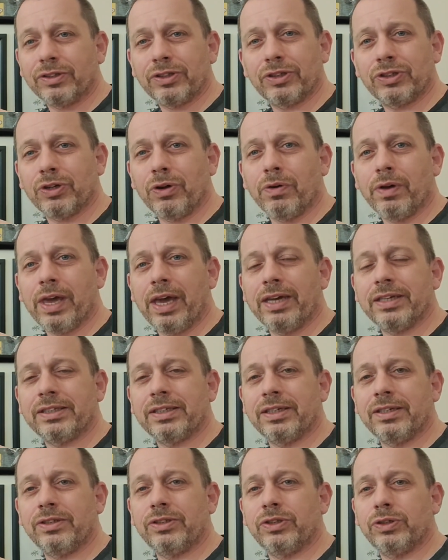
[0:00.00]
just
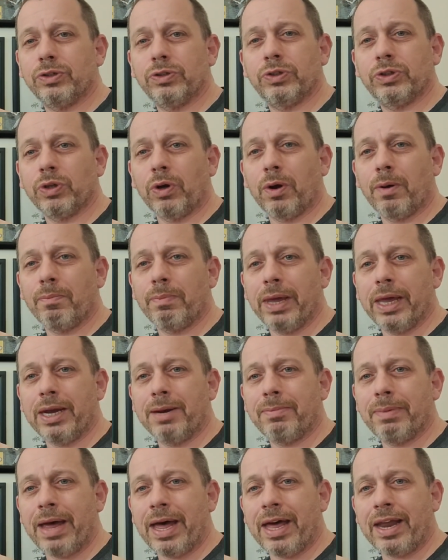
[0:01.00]
showcasing Sue Storm
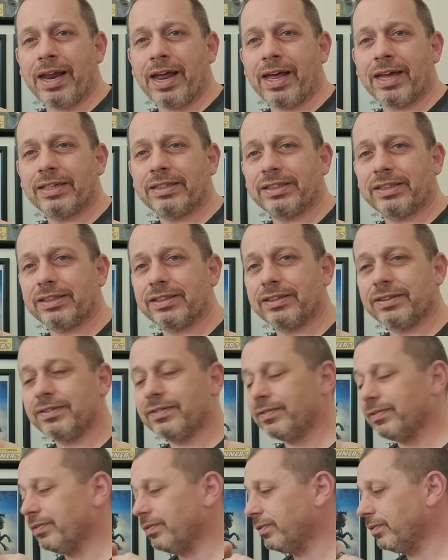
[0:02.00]
being a badass.
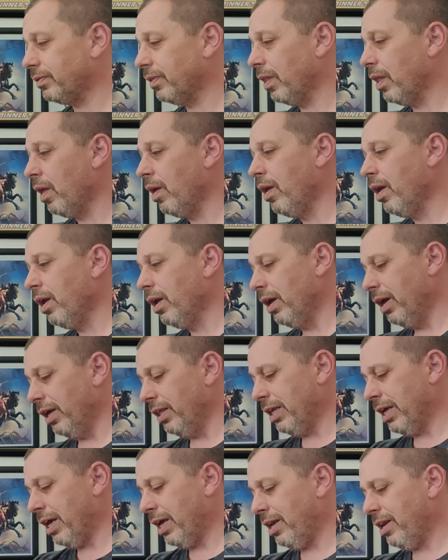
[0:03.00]

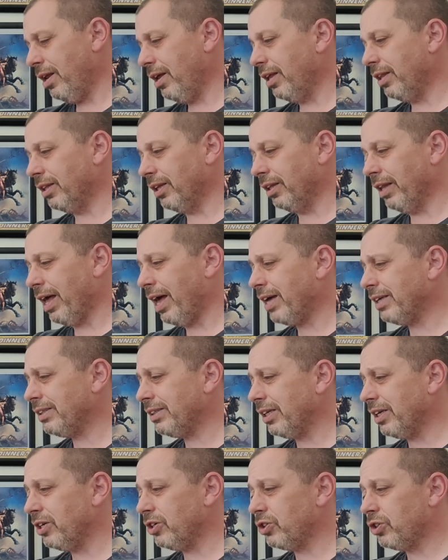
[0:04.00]
And then the
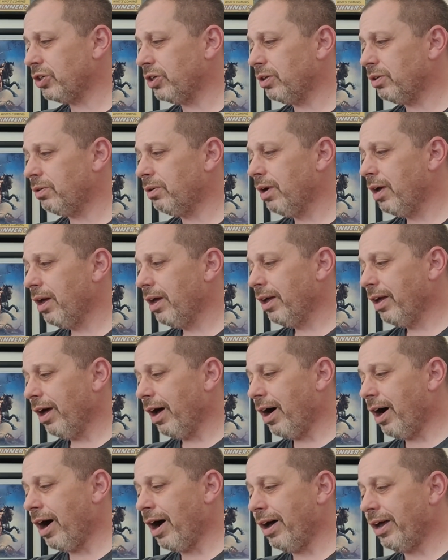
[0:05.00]
last issue
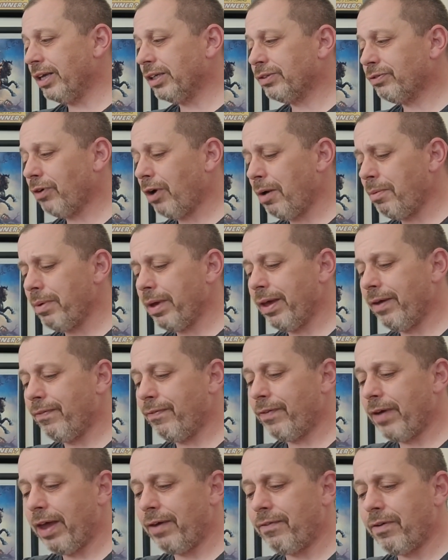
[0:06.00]
is from a
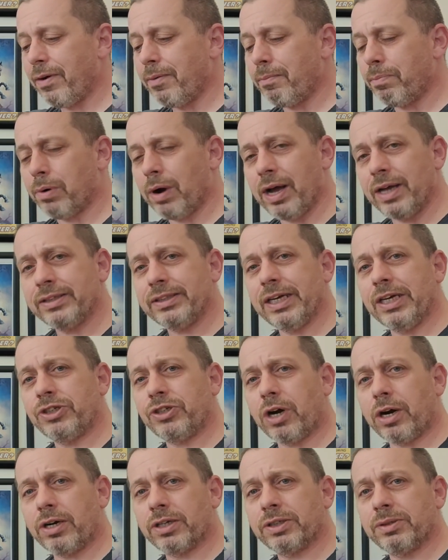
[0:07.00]
favorite Bronze
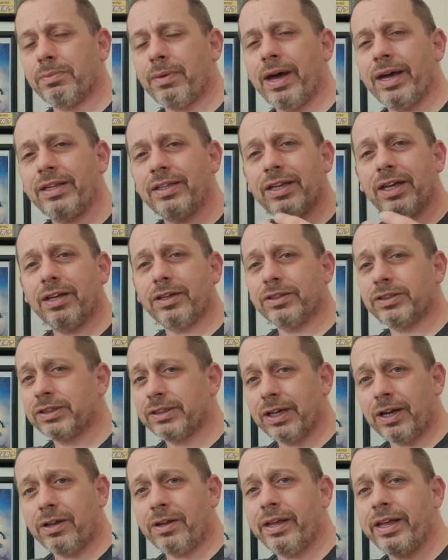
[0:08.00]
Age artist of mine.
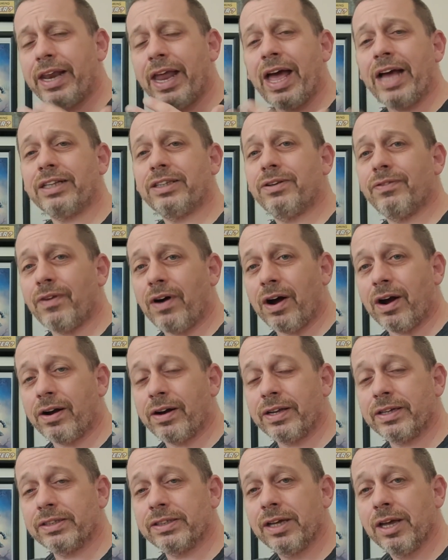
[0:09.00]
Still an active
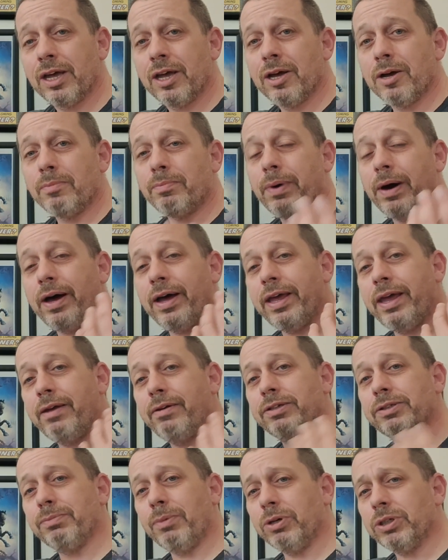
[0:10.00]
artist. But
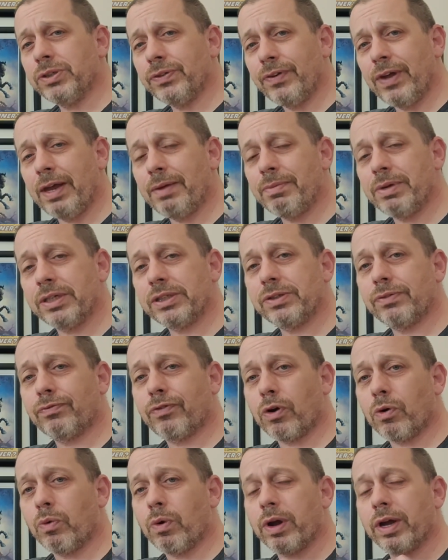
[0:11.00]
he was most famous
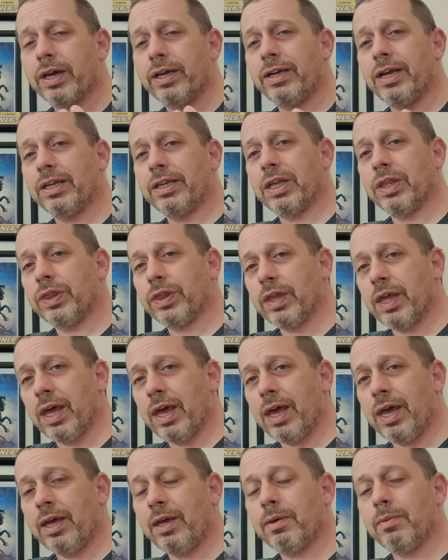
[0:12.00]
for working on The
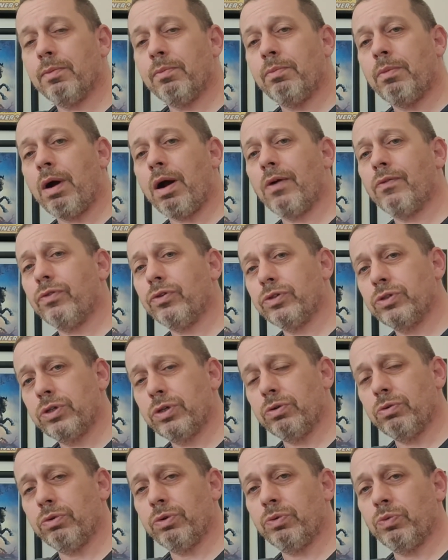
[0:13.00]
Thing, Marvel
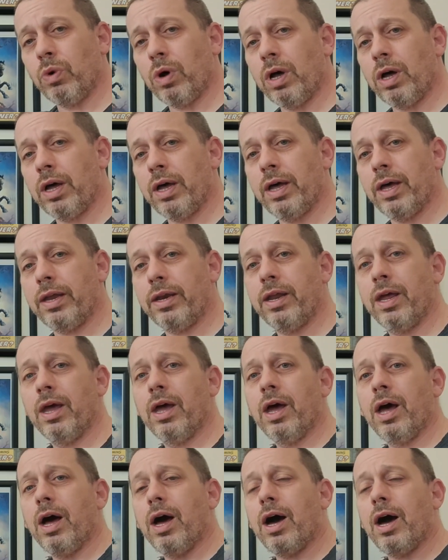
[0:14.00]
2-in-1,